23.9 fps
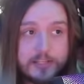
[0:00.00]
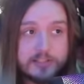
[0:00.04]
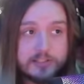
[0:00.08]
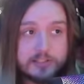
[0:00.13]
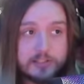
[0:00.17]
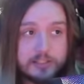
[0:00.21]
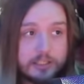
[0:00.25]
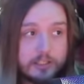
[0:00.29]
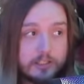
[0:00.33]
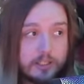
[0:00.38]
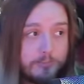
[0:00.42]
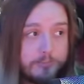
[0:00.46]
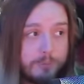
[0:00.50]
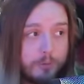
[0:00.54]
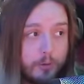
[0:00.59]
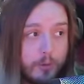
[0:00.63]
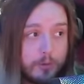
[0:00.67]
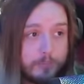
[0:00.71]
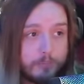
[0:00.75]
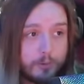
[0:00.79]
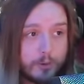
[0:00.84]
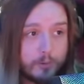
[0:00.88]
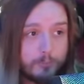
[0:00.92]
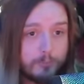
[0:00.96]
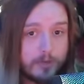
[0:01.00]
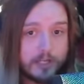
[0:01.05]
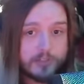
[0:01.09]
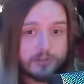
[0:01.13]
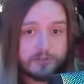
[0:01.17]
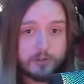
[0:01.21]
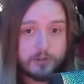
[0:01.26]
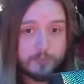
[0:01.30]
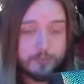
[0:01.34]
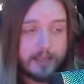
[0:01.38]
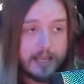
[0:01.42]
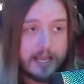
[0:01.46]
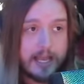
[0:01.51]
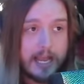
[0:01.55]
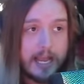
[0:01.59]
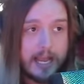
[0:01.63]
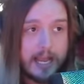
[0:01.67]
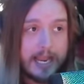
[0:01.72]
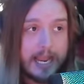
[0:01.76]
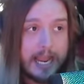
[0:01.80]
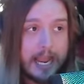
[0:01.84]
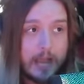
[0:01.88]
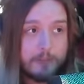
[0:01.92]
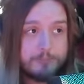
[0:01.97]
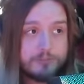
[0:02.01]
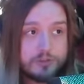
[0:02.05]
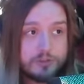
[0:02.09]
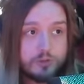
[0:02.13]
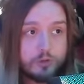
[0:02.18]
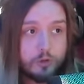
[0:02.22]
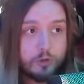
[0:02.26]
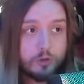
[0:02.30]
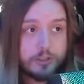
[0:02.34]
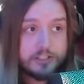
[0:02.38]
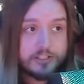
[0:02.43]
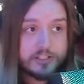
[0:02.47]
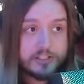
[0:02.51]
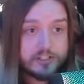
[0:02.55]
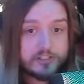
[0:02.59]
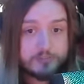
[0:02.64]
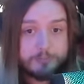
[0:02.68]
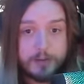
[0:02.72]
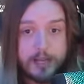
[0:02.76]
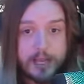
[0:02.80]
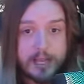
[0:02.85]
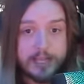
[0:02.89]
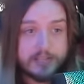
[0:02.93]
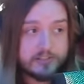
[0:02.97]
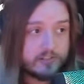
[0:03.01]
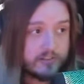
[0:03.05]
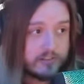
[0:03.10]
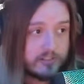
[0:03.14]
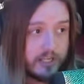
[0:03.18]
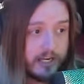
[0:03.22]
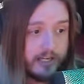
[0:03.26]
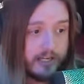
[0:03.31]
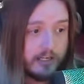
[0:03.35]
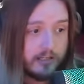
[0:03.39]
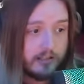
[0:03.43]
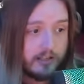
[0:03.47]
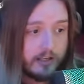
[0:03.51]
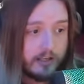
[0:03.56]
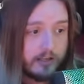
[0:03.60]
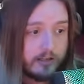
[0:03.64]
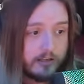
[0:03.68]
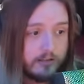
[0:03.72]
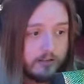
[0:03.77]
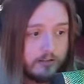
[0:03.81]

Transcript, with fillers: literally pulling Boom Boss from that, I absolutely despise this kind of deck.